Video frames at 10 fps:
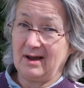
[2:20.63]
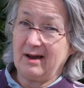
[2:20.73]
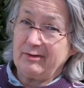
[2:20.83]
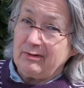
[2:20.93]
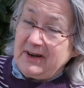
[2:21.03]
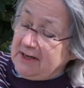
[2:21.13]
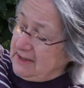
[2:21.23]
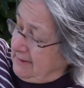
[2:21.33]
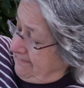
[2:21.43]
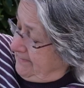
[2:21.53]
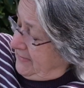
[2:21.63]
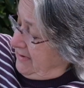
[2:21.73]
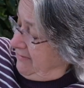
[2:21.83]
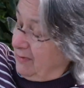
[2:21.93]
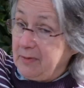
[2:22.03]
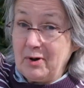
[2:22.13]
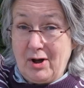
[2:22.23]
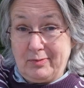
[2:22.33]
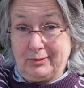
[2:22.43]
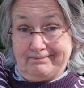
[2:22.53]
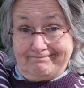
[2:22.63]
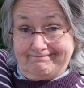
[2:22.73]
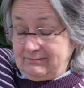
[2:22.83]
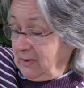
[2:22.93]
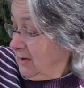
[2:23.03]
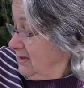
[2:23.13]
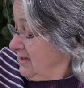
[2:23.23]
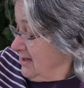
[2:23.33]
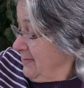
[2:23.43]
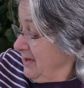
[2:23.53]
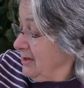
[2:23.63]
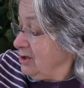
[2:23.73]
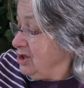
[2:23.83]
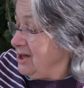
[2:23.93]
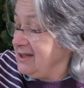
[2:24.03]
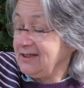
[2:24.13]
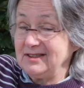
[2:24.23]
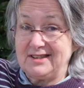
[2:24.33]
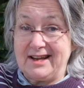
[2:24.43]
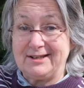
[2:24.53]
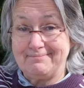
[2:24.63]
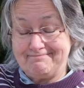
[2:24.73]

of a reading from the Bible, something that Jesus said.